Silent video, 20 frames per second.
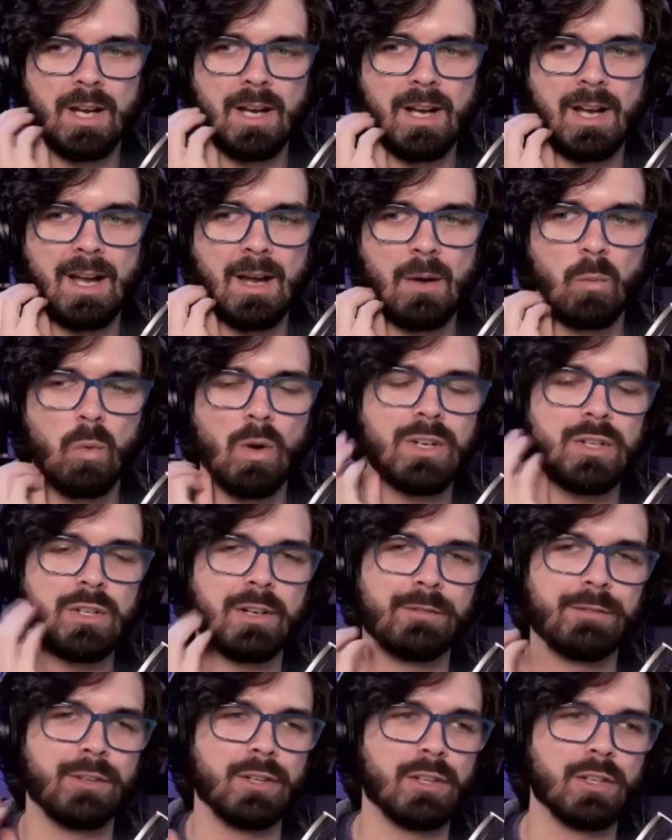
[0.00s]
I wonder
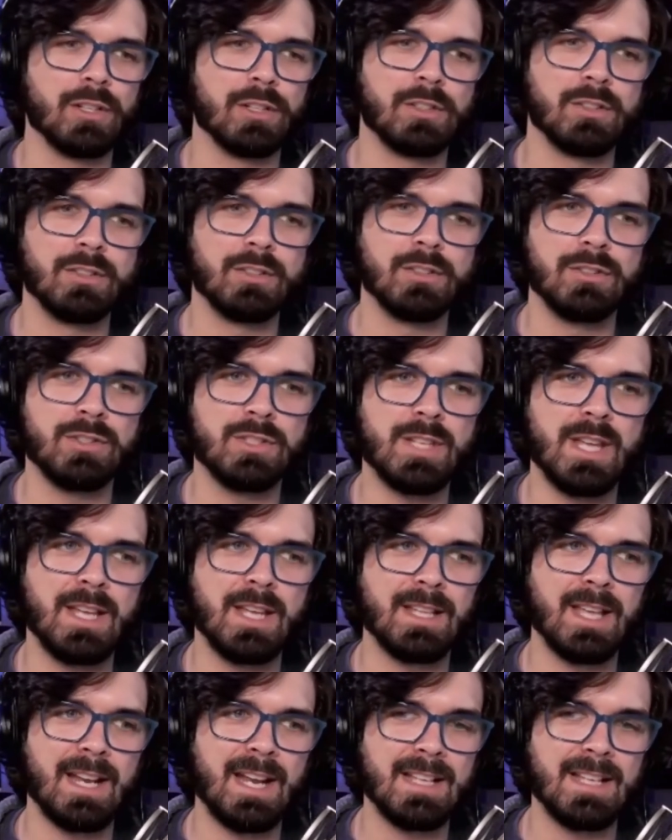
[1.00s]
if you're
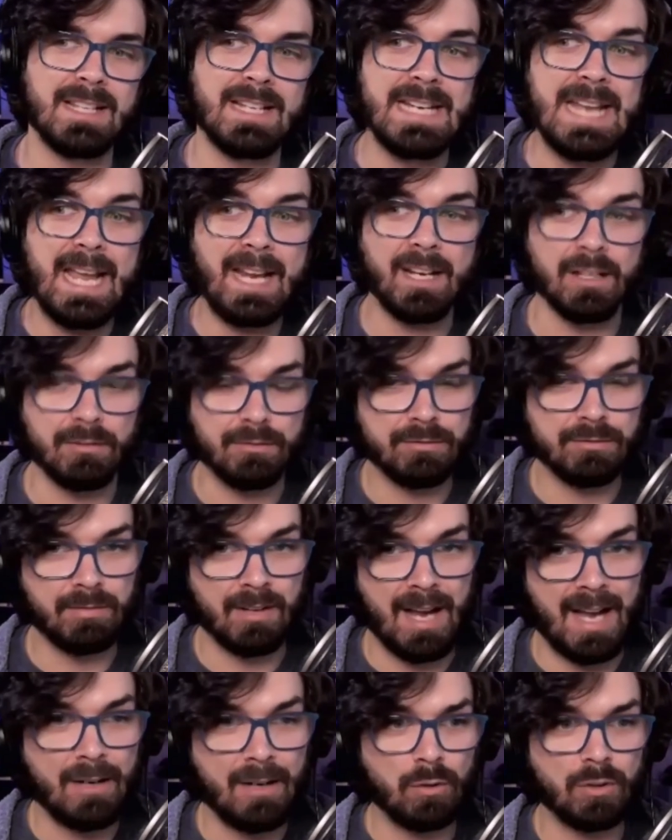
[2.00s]
saying that as a negative.
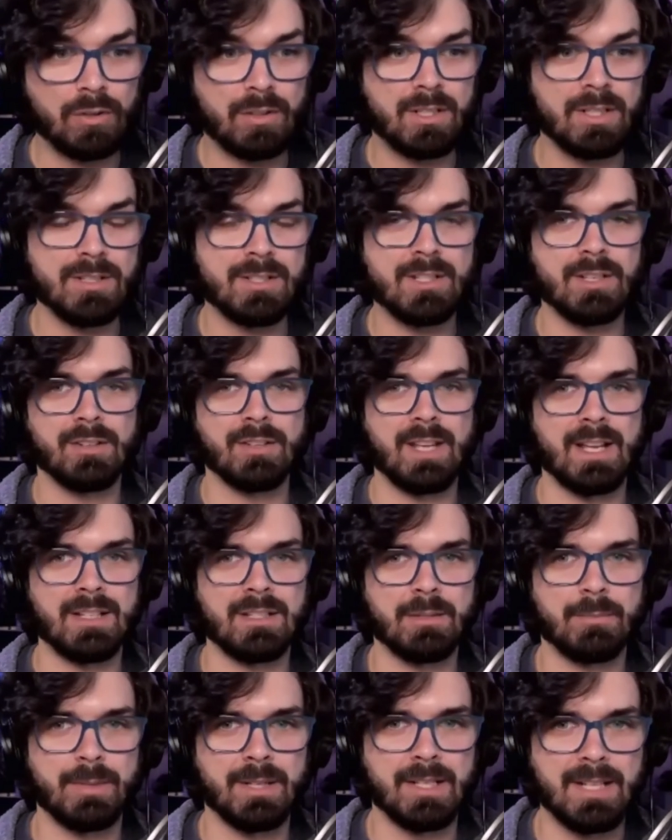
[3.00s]
I don't consider that
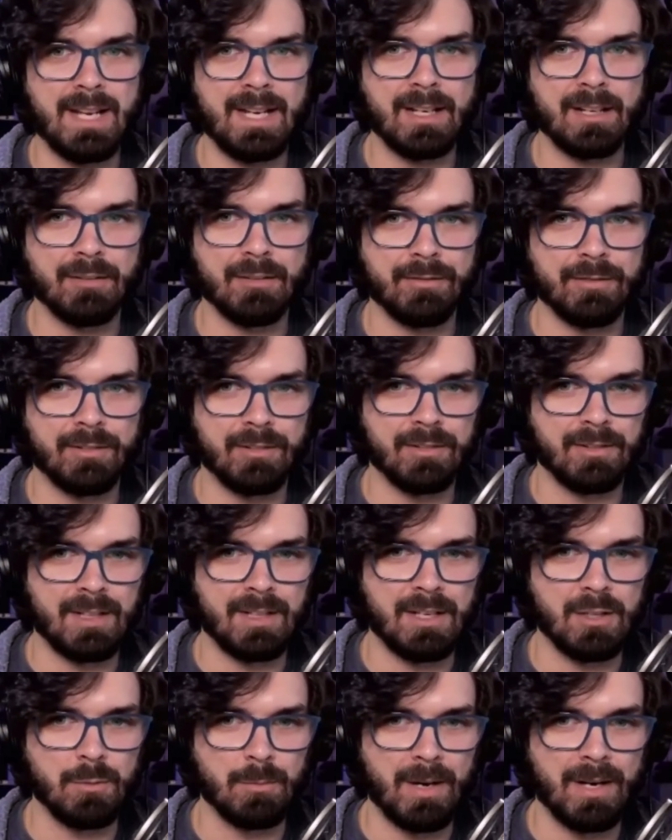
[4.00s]
to be a negative
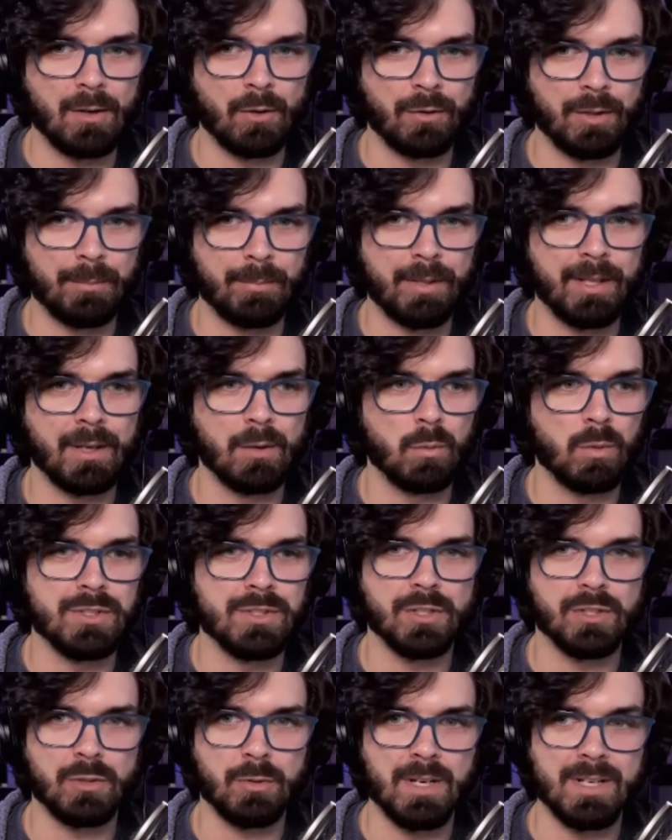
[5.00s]
that you might only play it
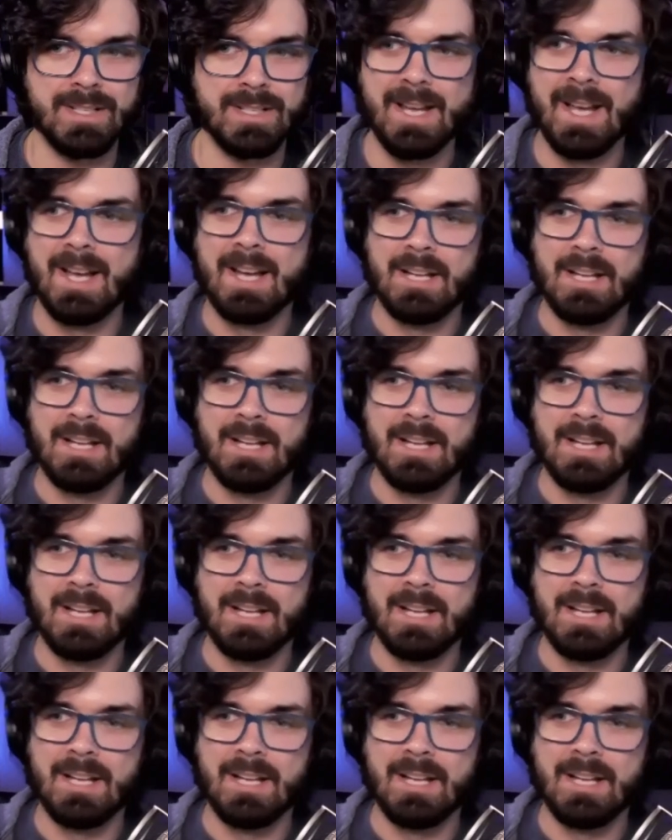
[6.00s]
once or twice.